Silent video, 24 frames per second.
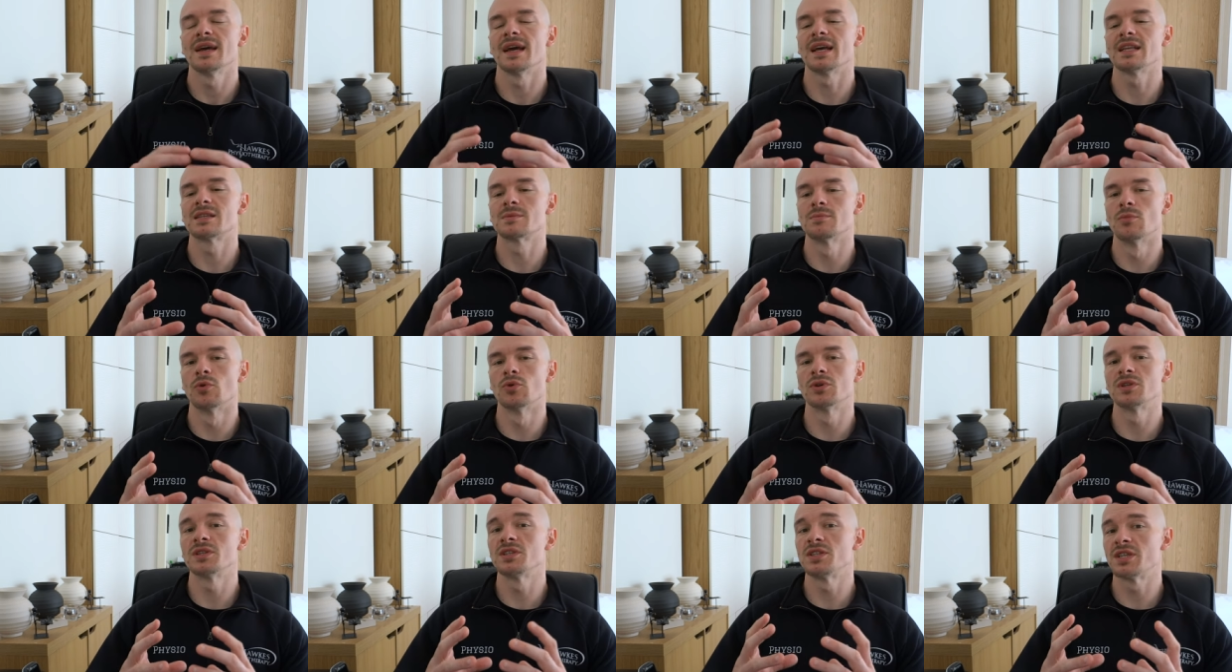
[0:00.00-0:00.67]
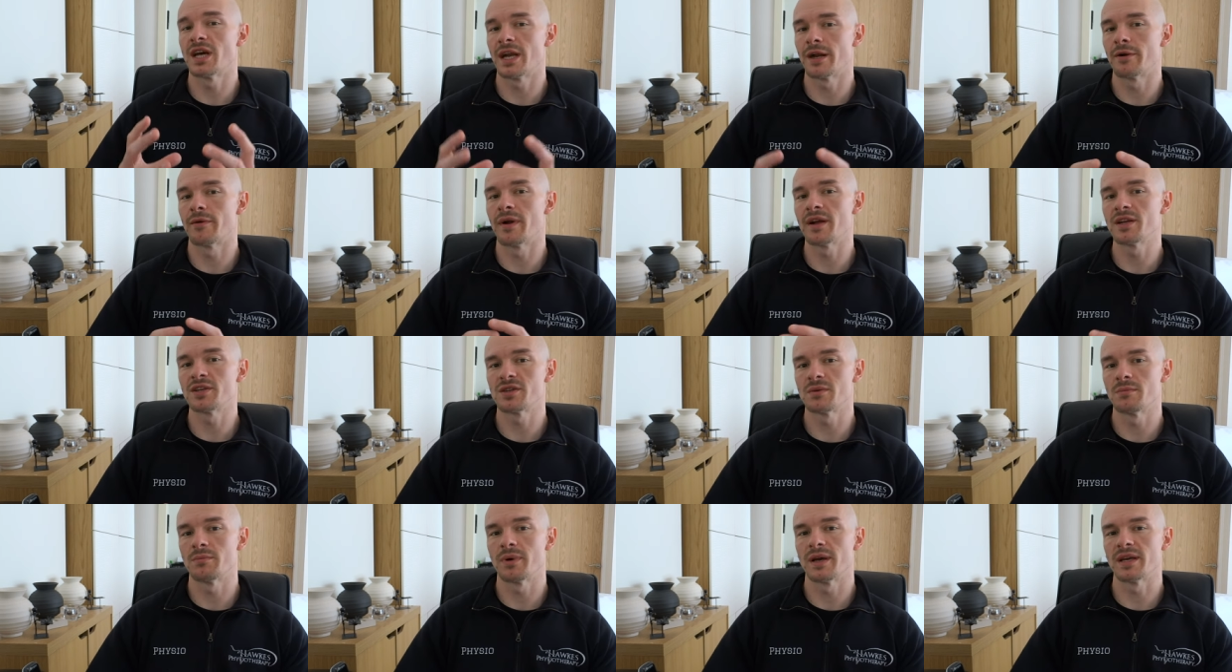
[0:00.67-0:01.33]
It's more
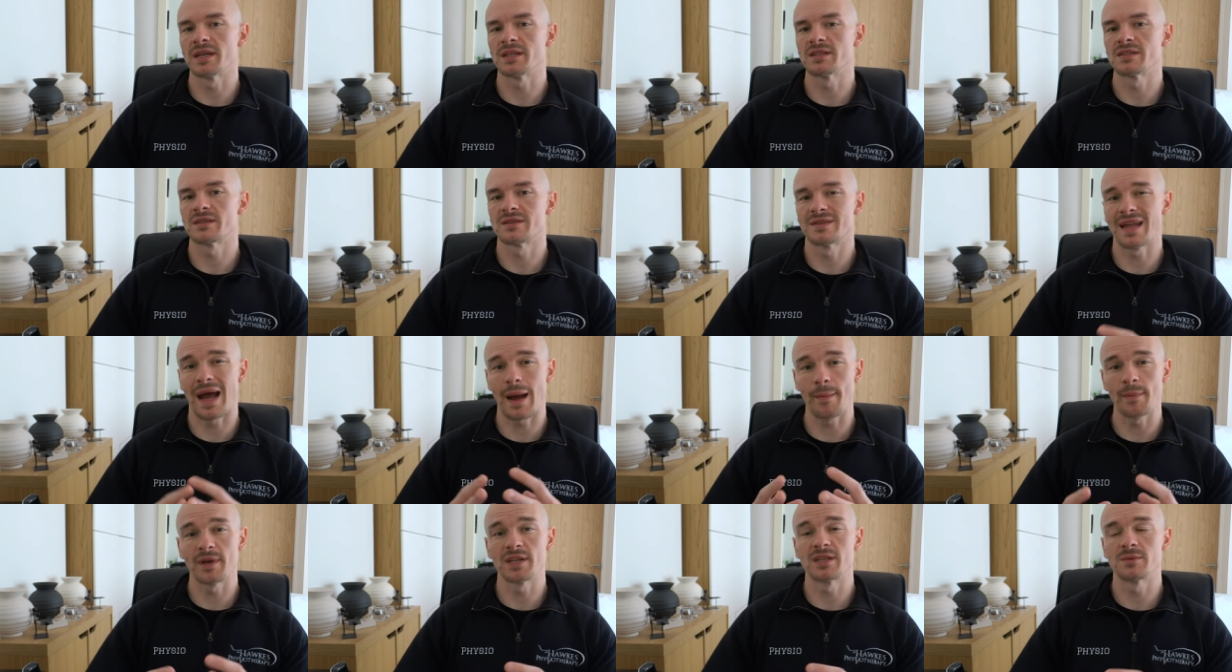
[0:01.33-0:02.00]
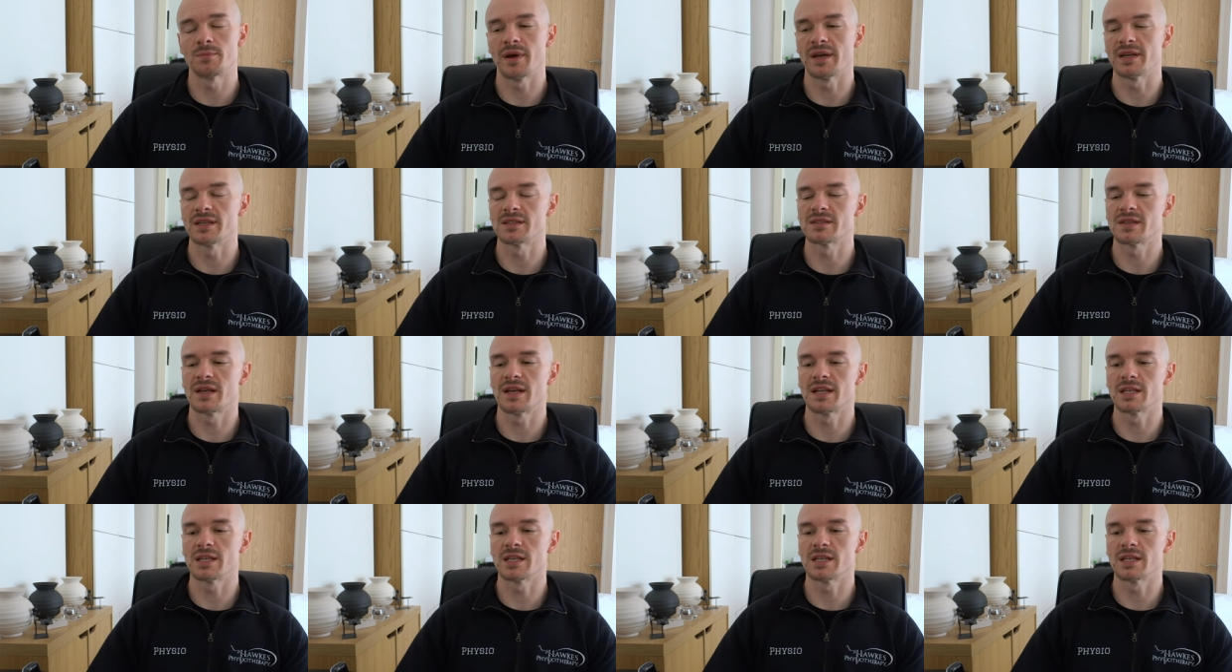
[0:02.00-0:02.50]
degeneration-based, damage-based,